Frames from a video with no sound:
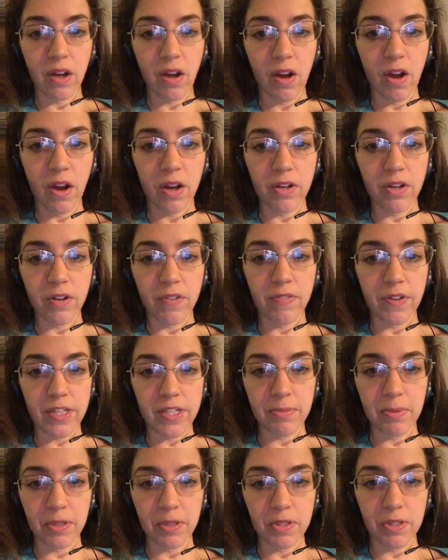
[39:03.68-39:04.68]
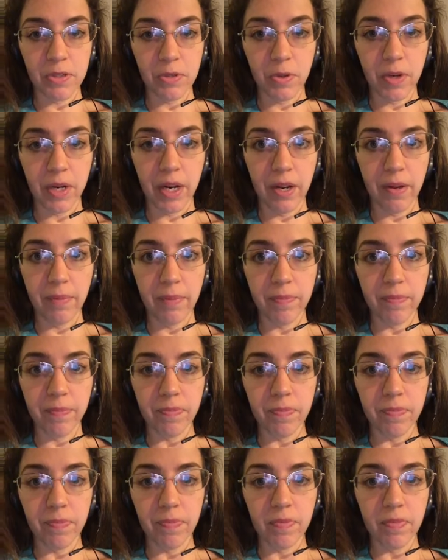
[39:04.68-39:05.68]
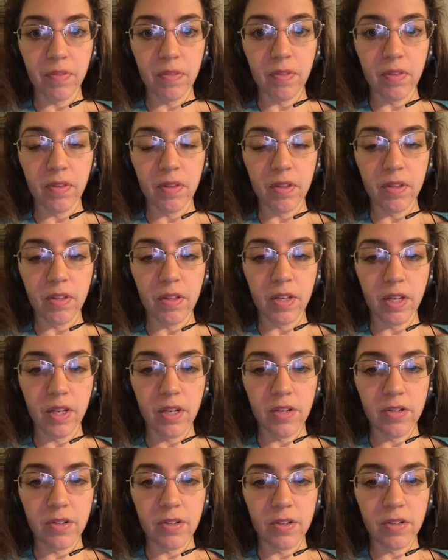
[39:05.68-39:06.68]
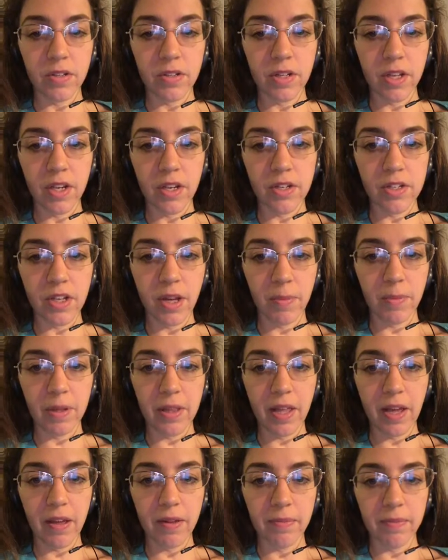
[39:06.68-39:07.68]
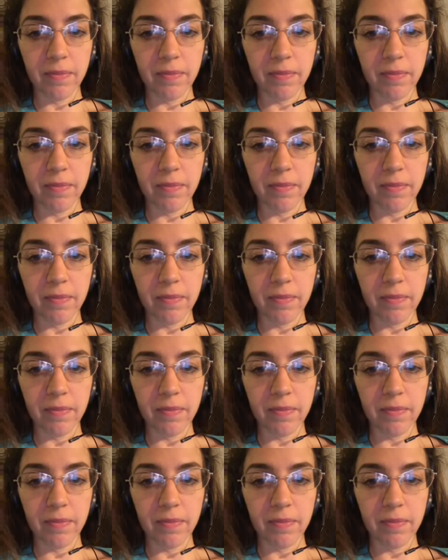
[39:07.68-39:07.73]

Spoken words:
on your Facebook story. Can you tell me that?